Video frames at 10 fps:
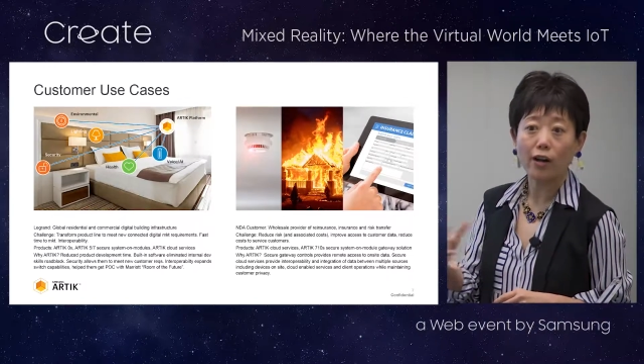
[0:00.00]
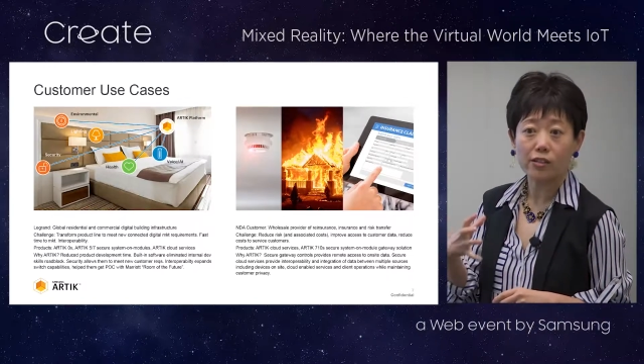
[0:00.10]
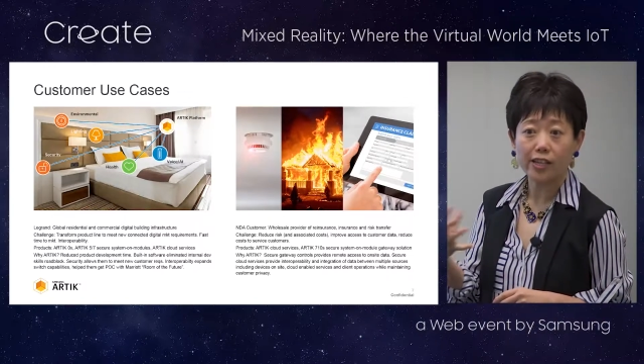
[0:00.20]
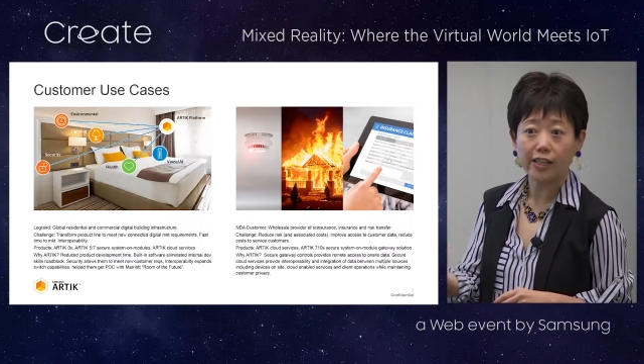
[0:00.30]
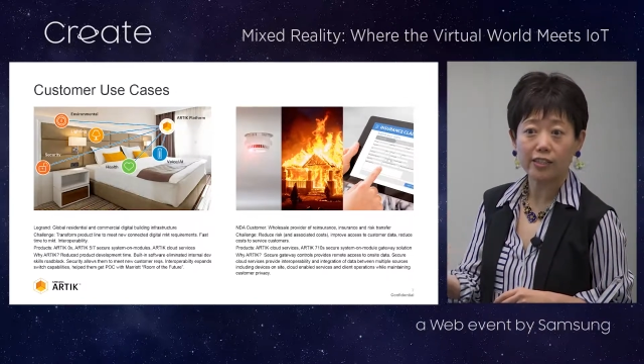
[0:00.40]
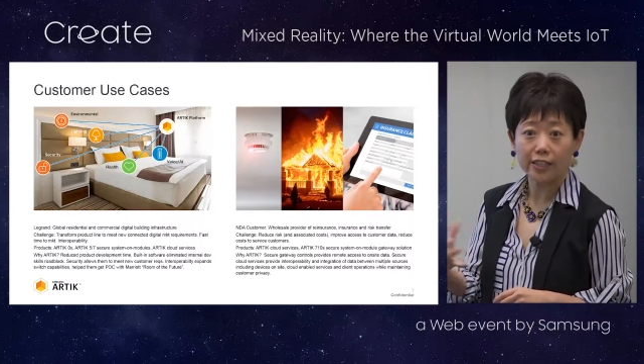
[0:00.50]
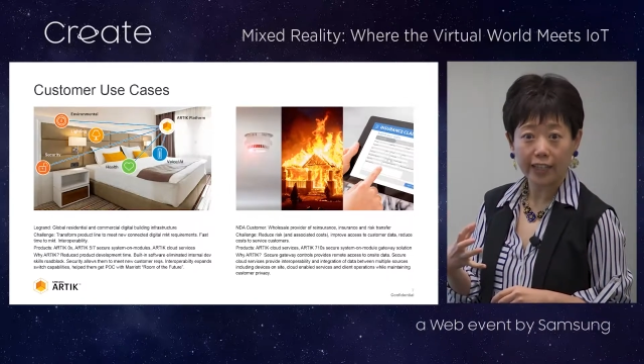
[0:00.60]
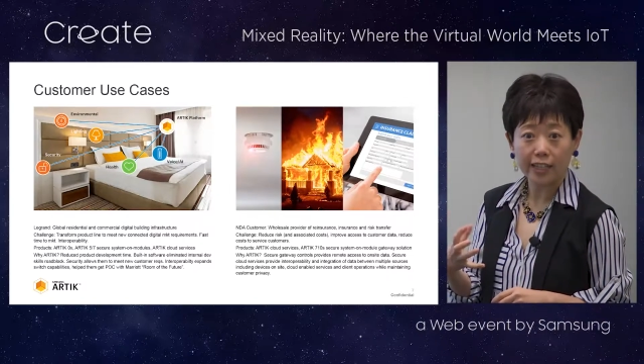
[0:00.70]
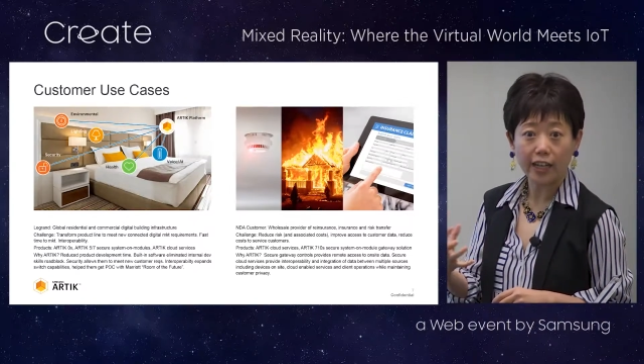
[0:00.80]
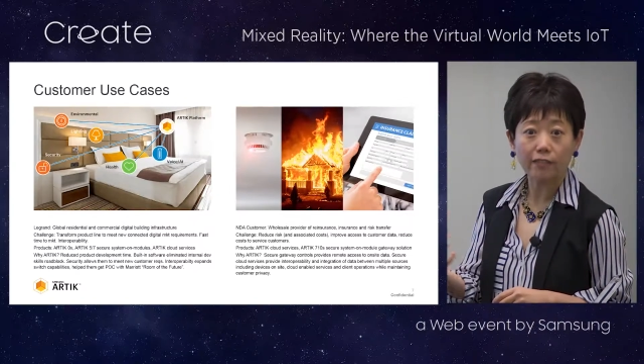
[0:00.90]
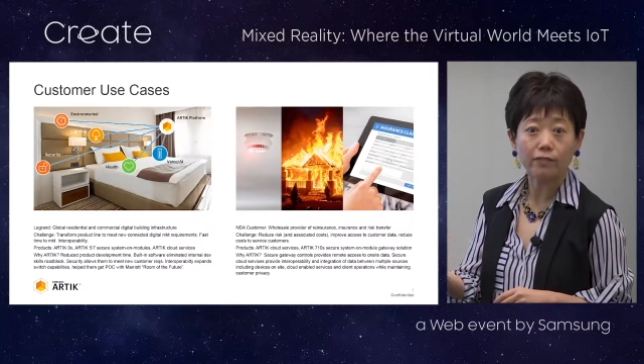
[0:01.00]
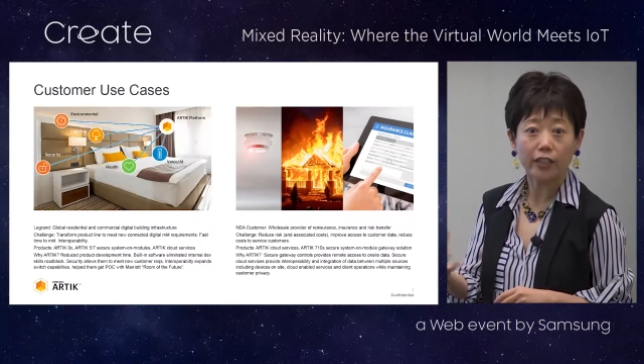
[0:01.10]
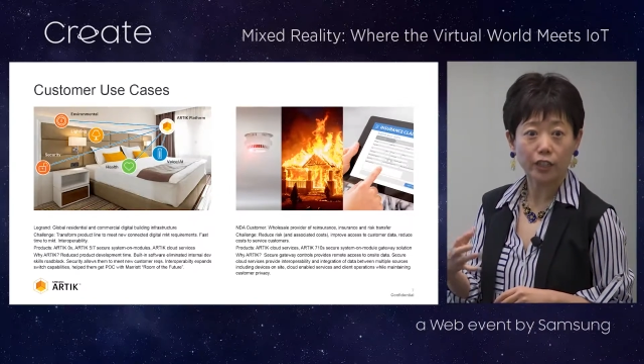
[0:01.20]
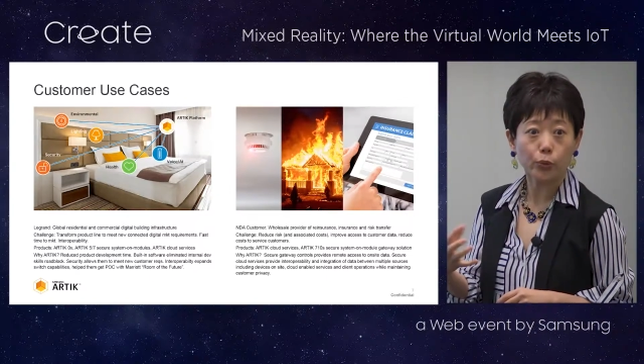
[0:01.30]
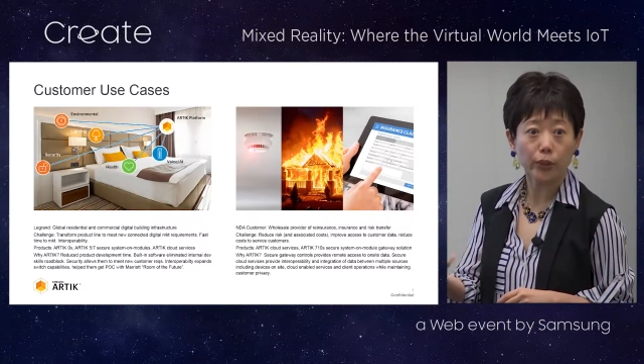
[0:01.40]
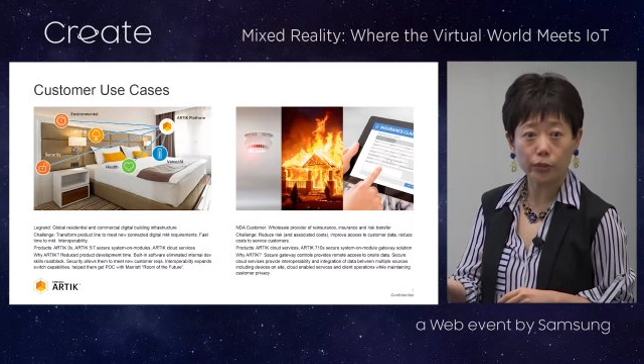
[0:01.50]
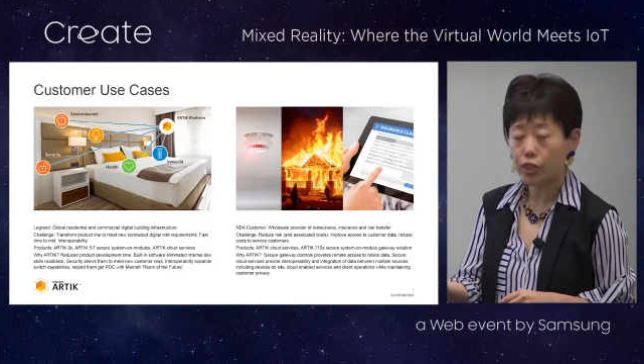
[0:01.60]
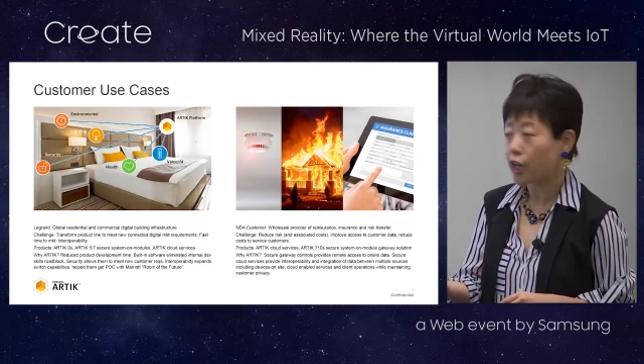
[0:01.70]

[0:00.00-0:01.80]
on-site data in real